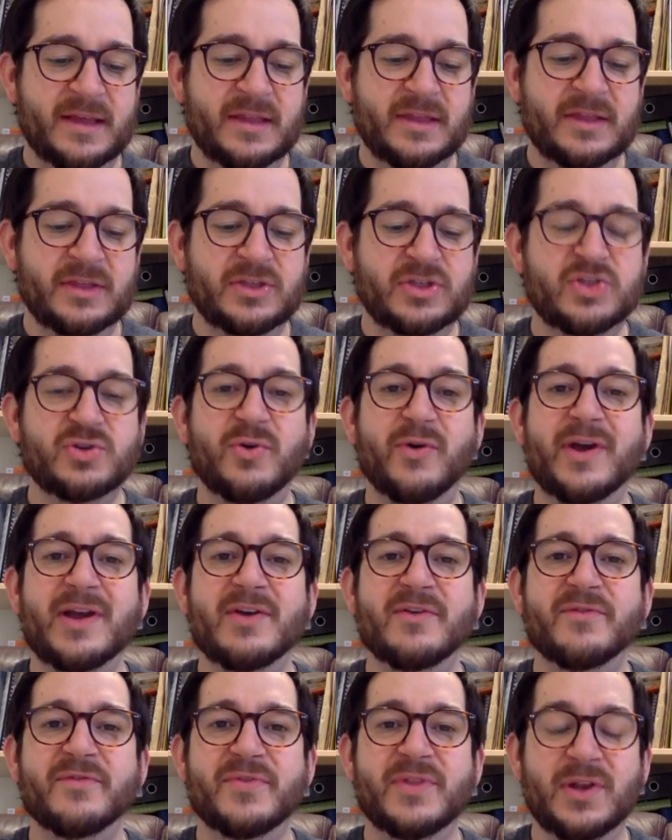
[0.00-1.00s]
The
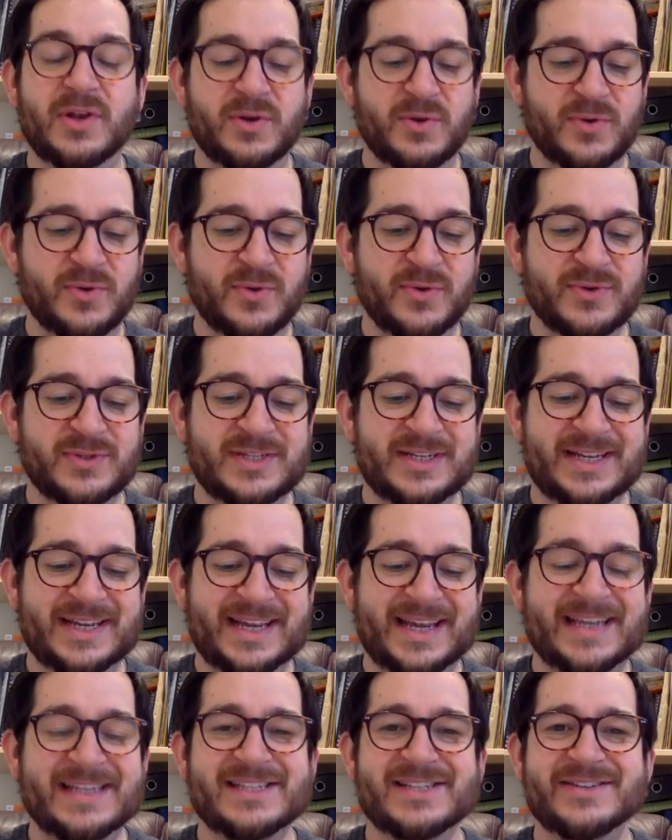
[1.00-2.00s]
joy of the Lord
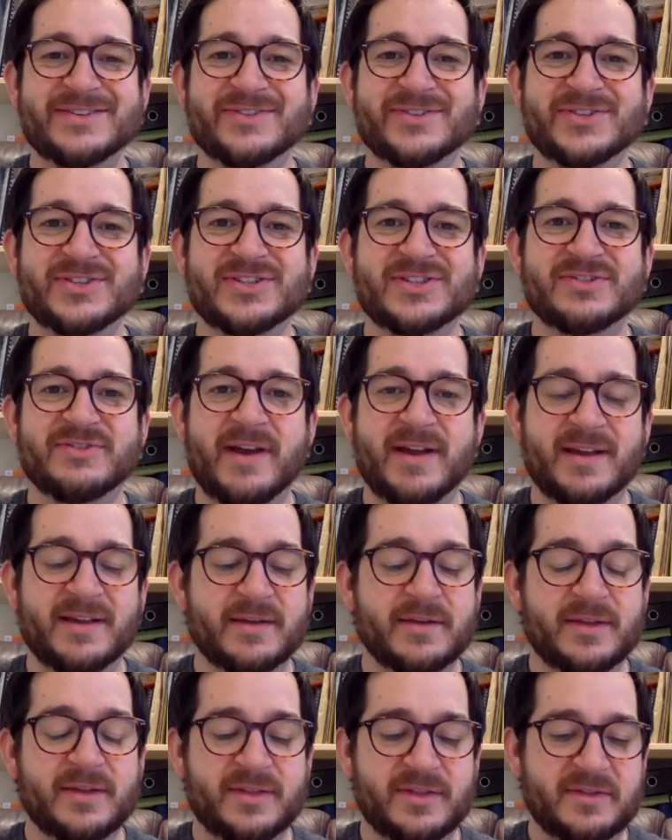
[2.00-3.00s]
is your strength.